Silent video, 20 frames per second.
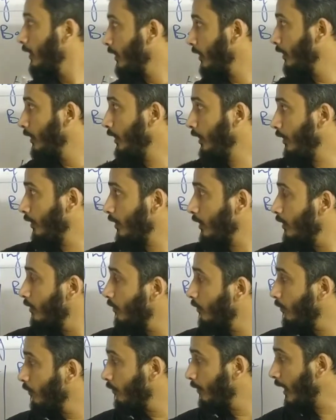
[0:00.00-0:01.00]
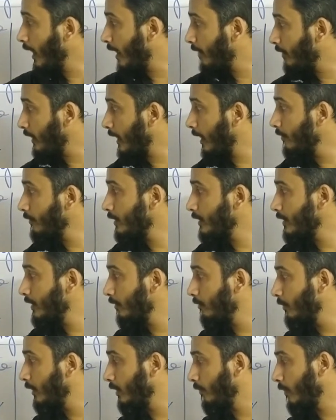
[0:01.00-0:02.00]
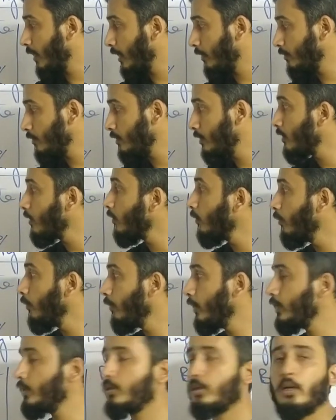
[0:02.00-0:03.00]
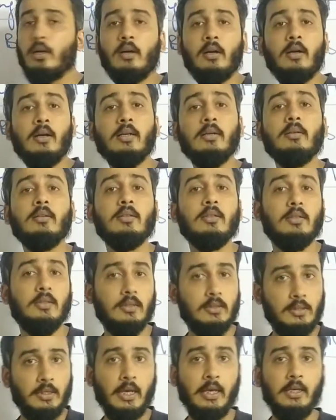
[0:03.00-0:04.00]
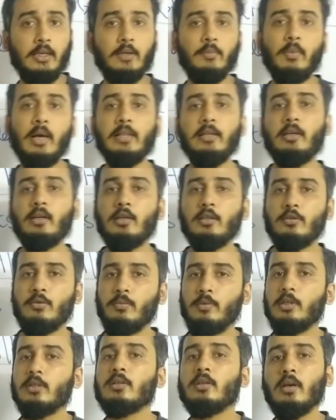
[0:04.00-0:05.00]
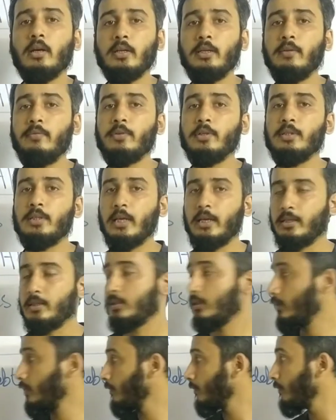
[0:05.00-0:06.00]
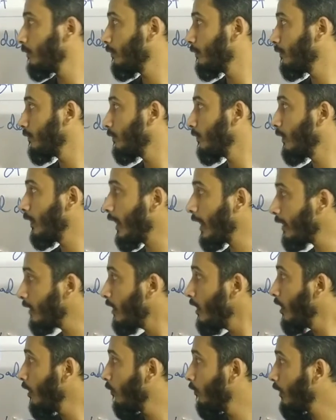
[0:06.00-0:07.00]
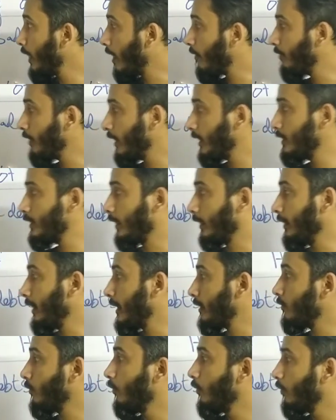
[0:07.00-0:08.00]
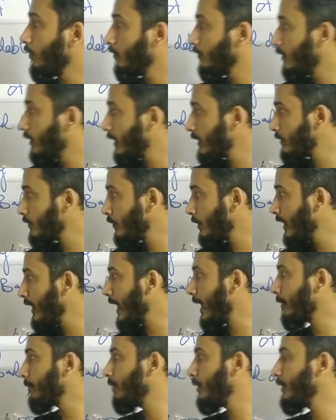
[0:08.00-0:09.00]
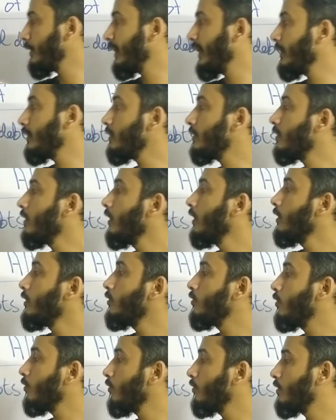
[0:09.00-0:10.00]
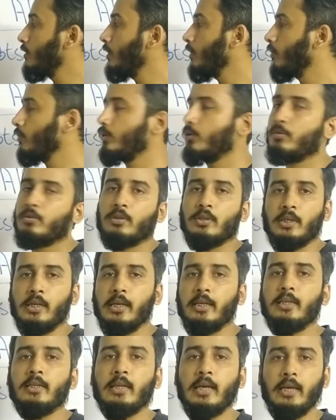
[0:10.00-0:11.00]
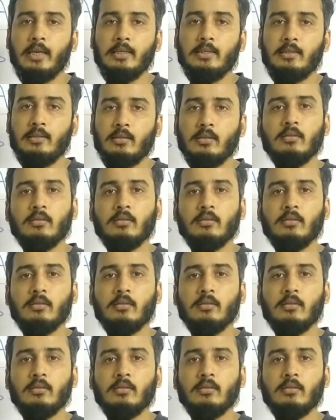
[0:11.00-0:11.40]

Here, we have account receivable amounts which are taken by the customers on different dates. Then we have aging, that this 3 lakh pertains to 0 to 30 days